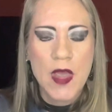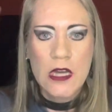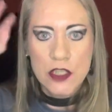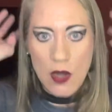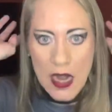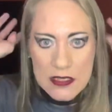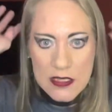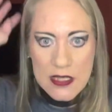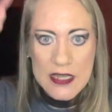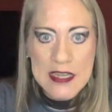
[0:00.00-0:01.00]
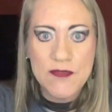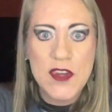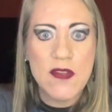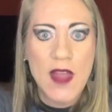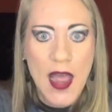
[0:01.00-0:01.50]
So God
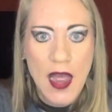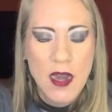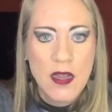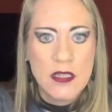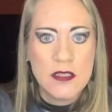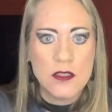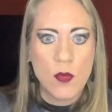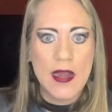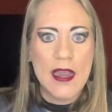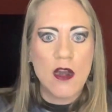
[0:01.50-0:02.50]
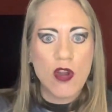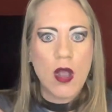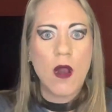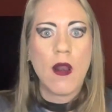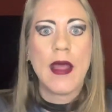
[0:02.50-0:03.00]
lifting that, and so we can get our
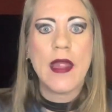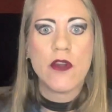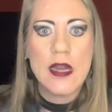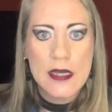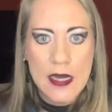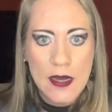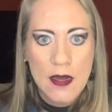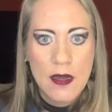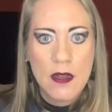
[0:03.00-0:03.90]
clarity.